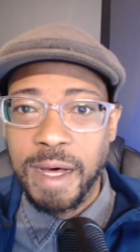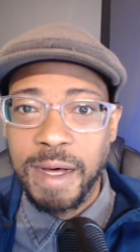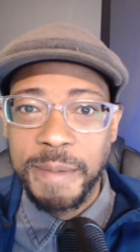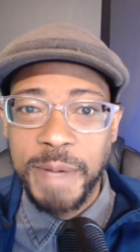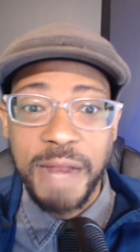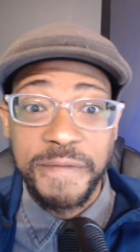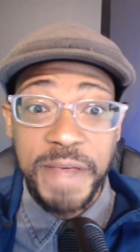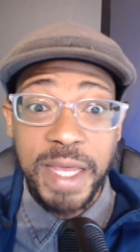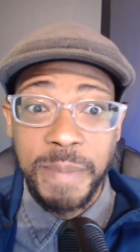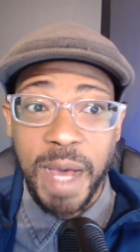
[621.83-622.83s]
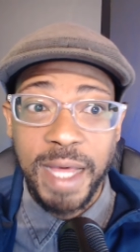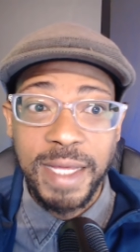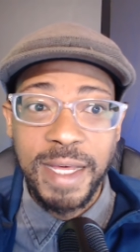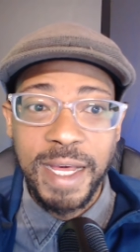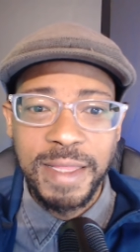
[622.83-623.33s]
um, kind of fed by
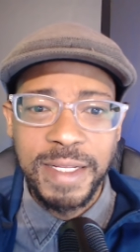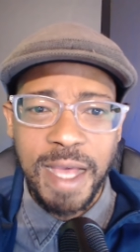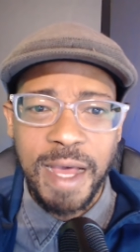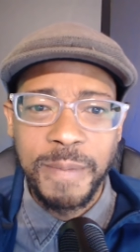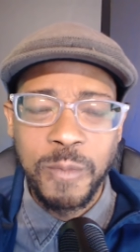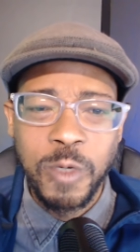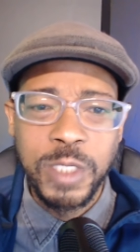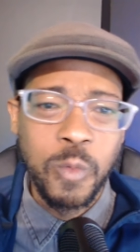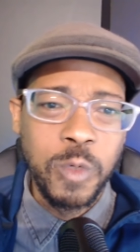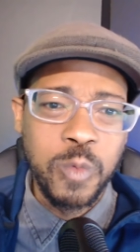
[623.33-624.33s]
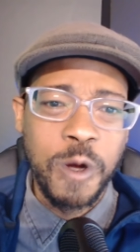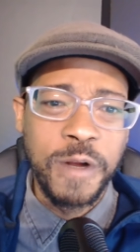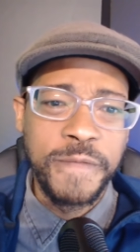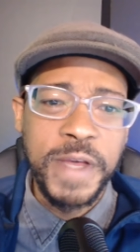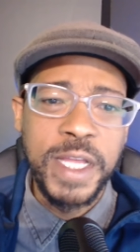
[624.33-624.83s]
at the time was was
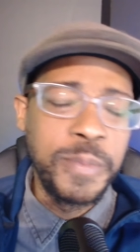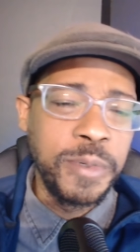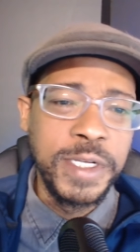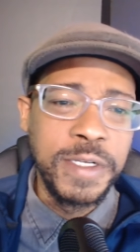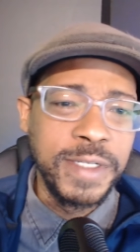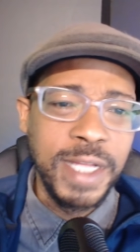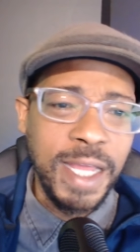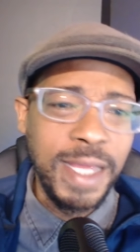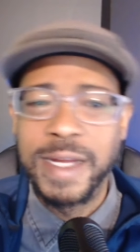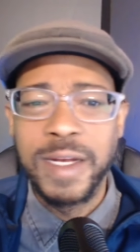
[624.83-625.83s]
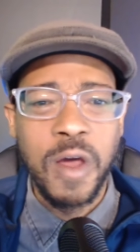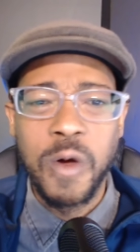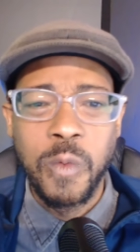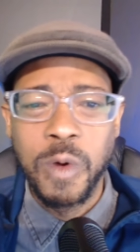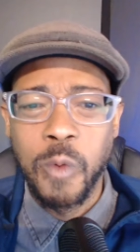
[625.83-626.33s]
word of faith preachers that they didn't
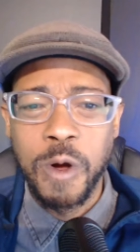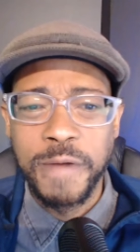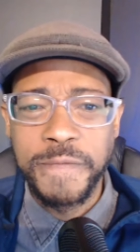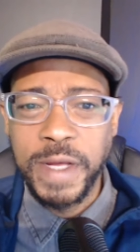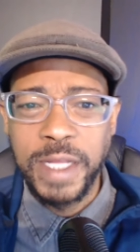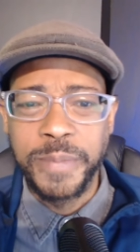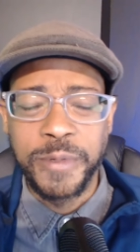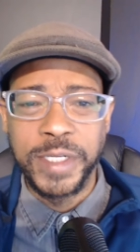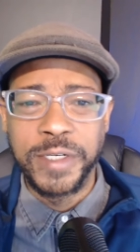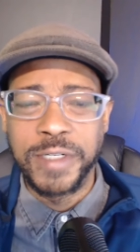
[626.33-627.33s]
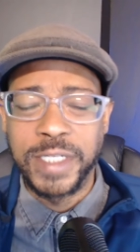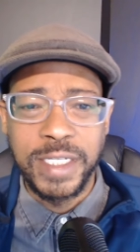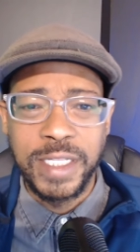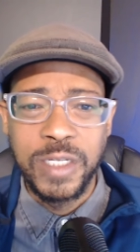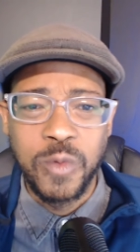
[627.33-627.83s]
know were word of faith preachers.
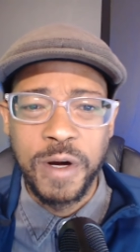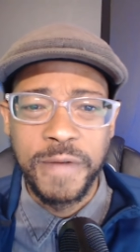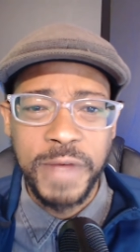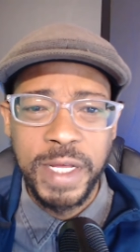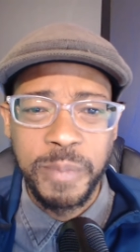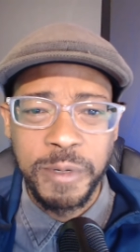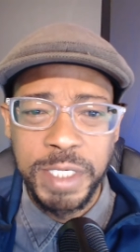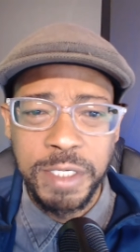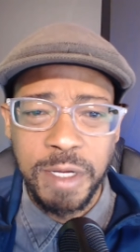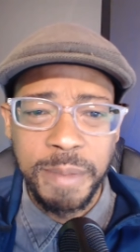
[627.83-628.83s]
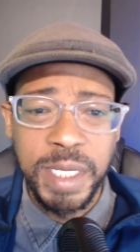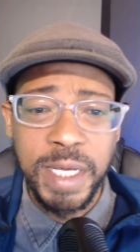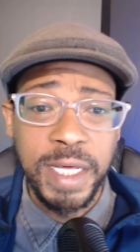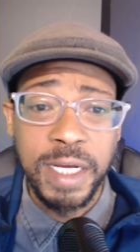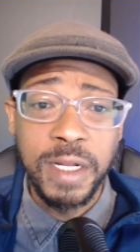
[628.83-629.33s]
Just these word of faith preachers are
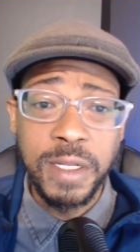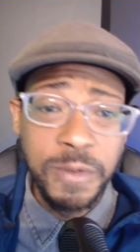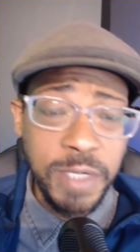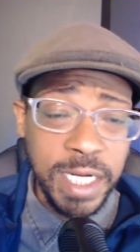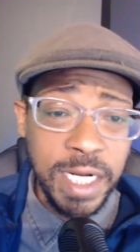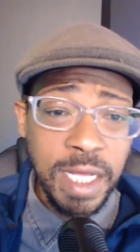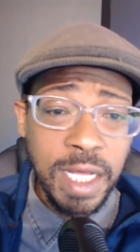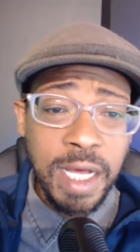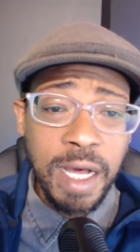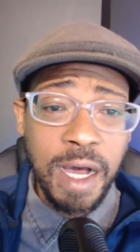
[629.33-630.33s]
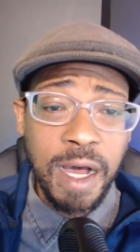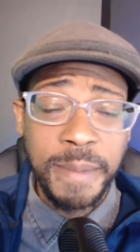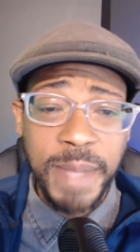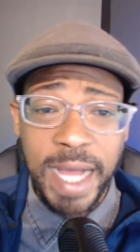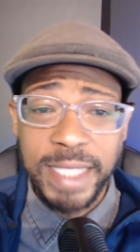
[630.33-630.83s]
being included
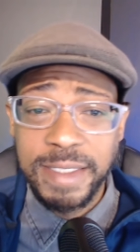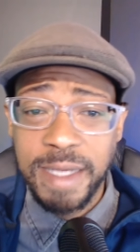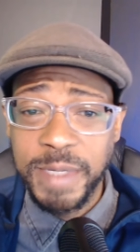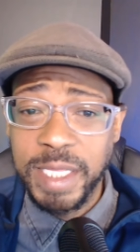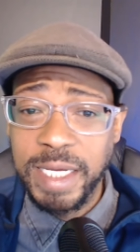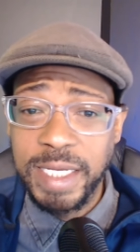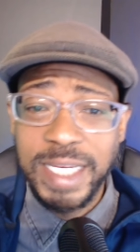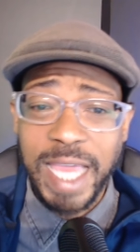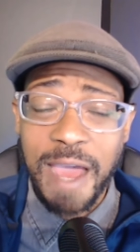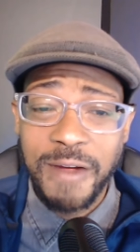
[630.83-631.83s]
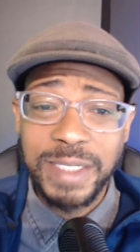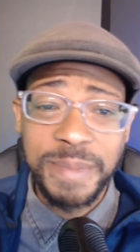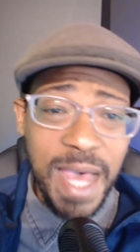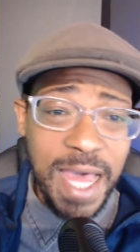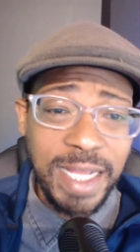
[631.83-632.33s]
um, at some of these
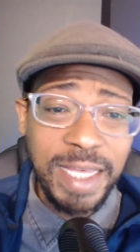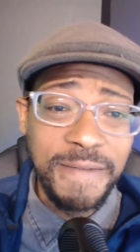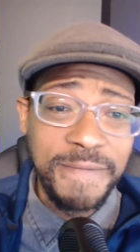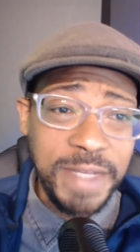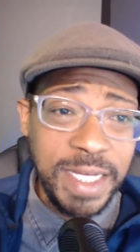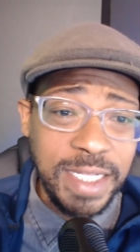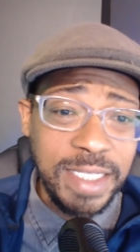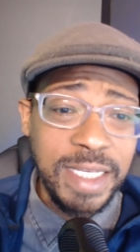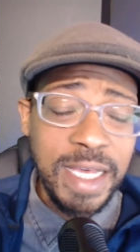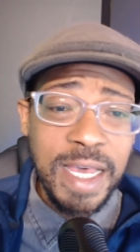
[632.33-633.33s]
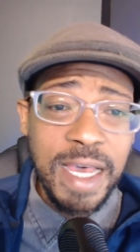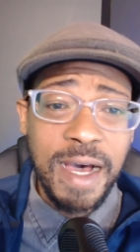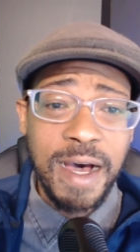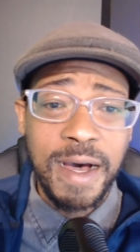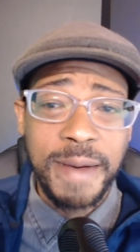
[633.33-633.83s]
charismatic events,
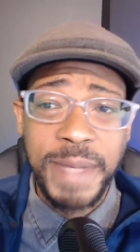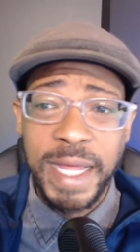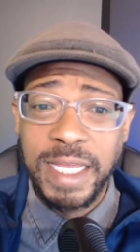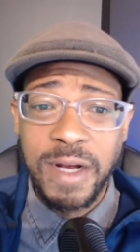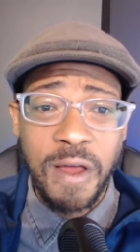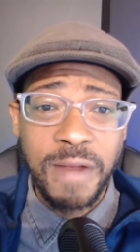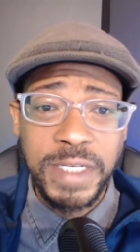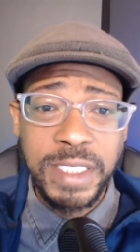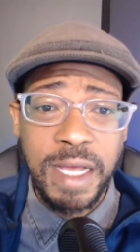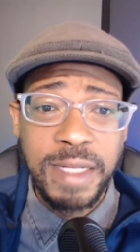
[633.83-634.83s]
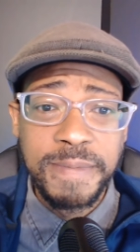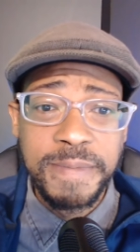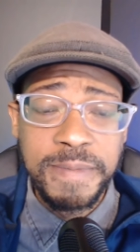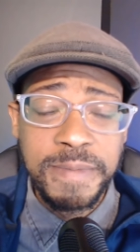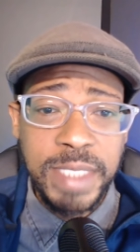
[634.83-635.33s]
um, and then all of a
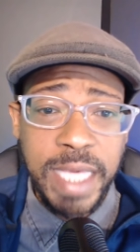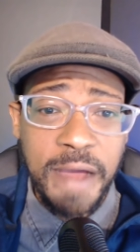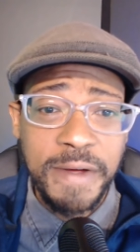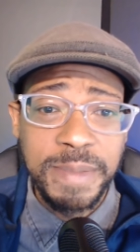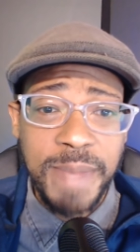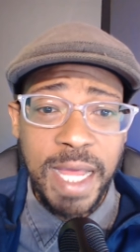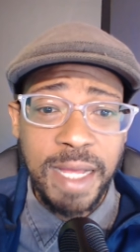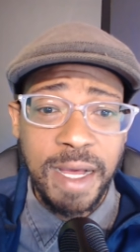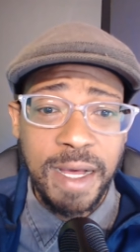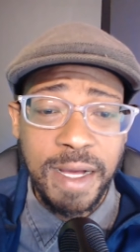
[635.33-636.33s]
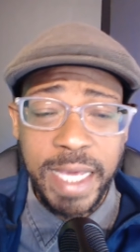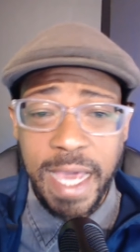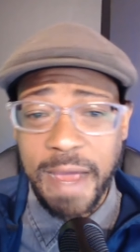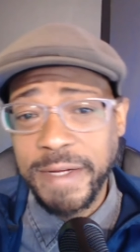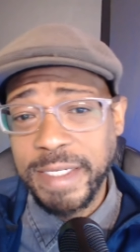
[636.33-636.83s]
sudden, charisma, uh,
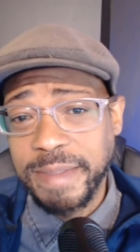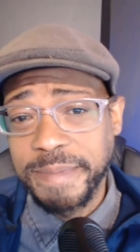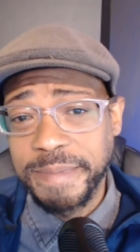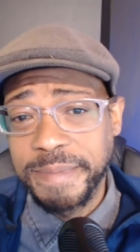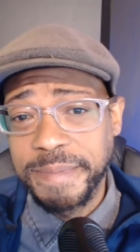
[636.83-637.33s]
charis,